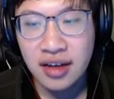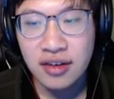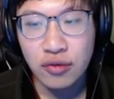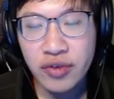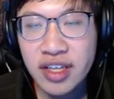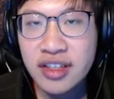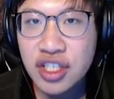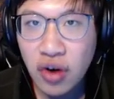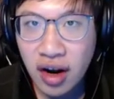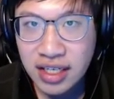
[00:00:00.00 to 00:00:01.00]
really
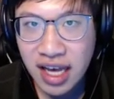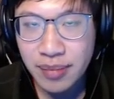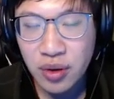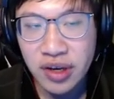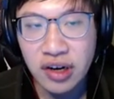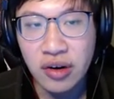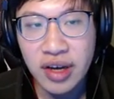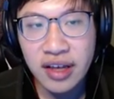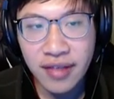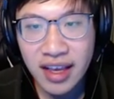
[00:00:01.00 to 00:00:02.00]
strong tempo hero.
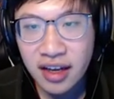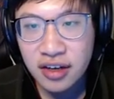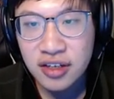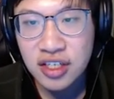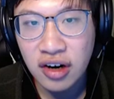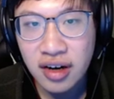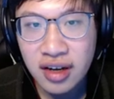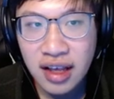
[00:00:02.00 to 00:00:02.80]
If they get a good start,